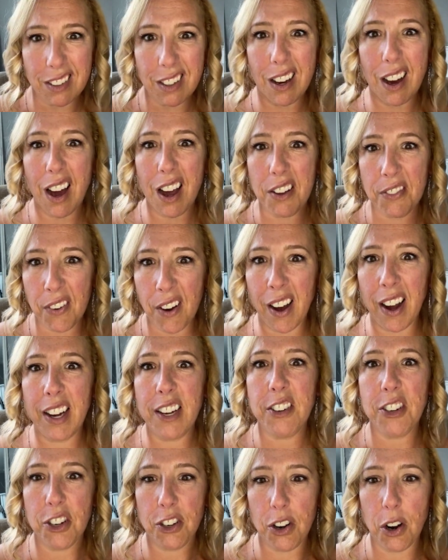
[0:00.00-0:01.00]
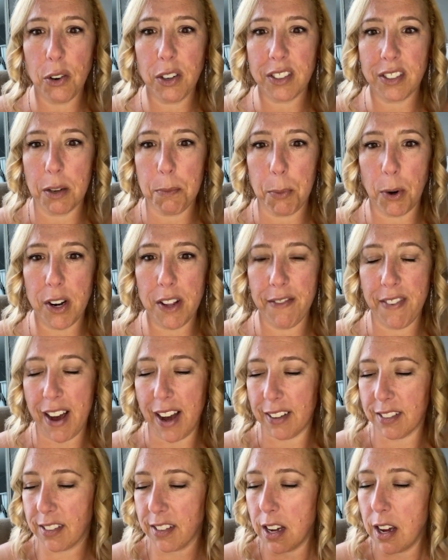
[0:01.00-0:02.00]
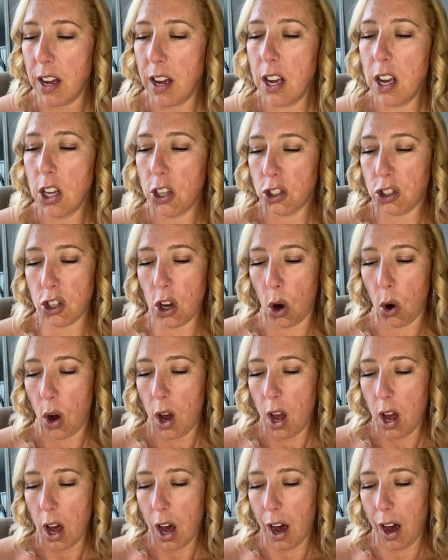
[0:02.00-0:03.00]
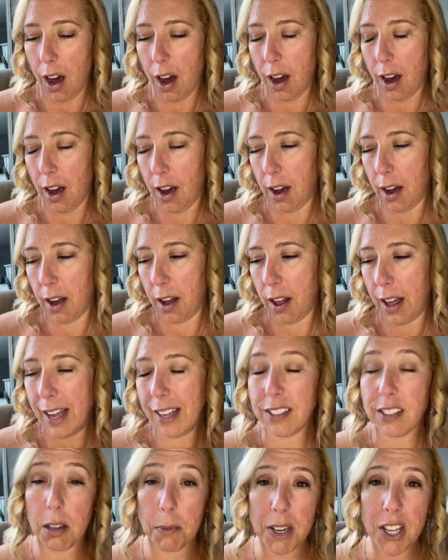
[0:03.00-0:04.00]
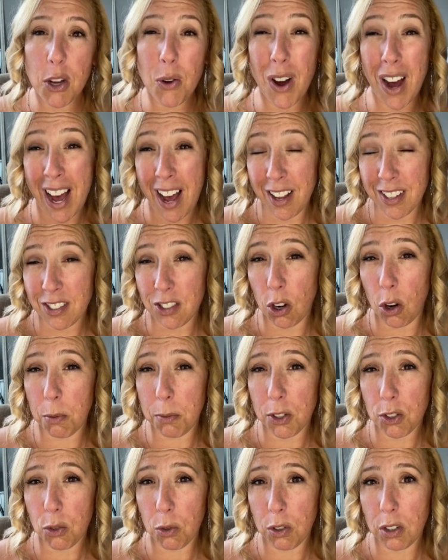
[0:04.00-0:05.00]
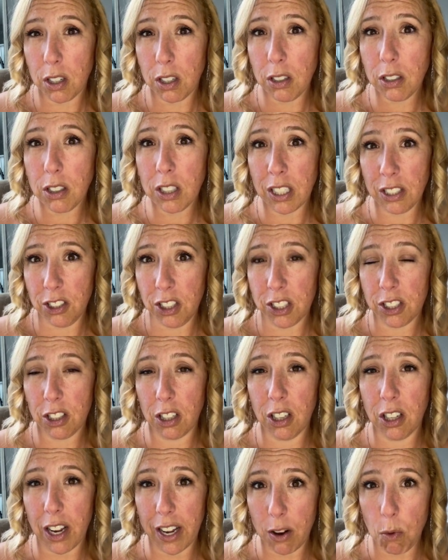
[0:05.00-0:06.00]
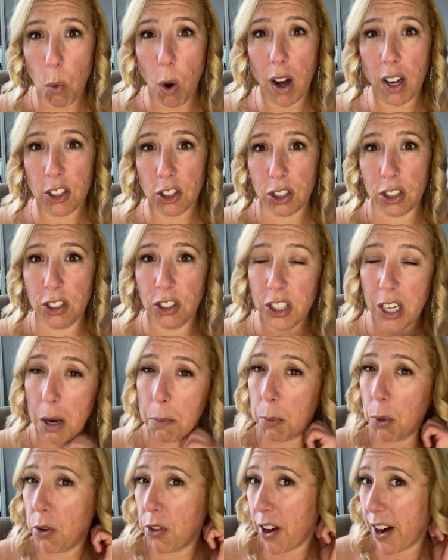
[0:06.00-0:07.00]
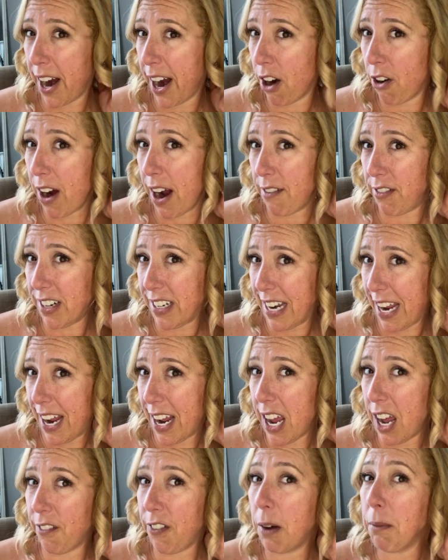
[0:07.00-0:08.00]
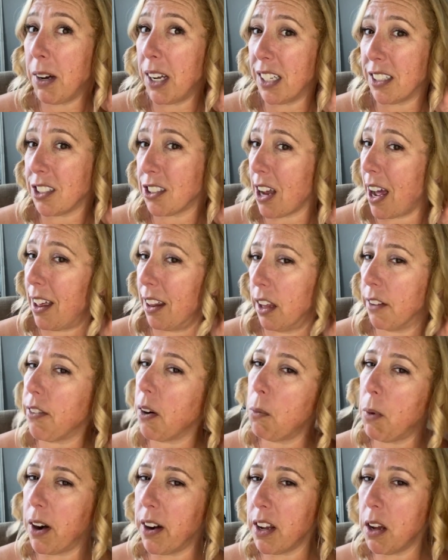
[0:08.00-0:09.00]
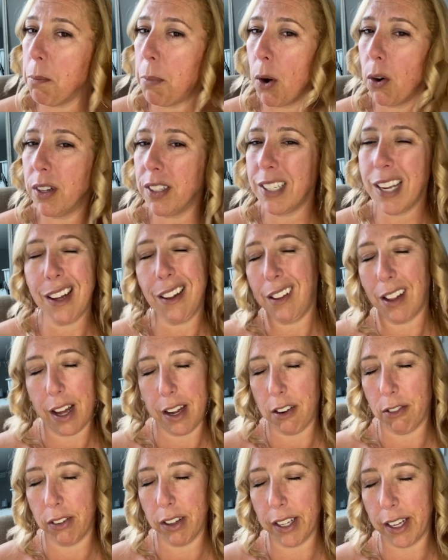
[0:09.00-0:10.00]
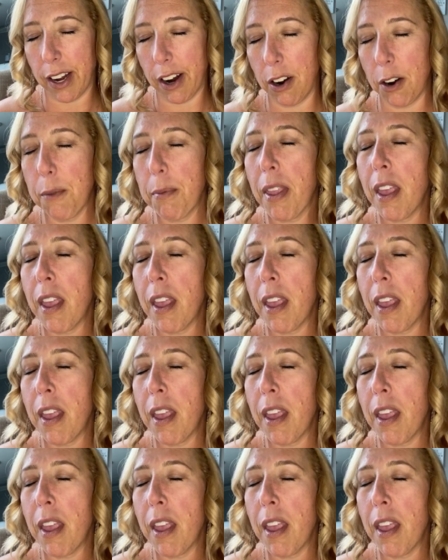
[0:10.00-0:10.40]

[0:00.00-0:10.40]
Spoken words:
I find you notice it pretty fast. So as somebody who has to almost wash and shampoo their hair every day, if I'm going to style, if I'm wearing a ponytail, I don't really care.